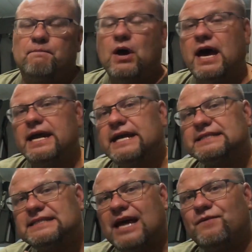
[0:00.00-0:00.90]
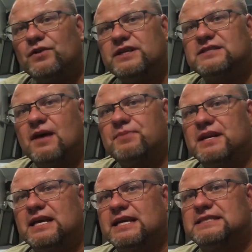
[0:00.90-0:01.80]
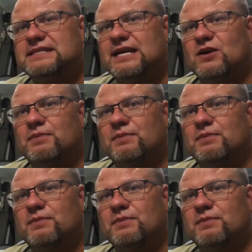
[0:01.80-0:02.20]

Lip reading: But it's definitely something to consider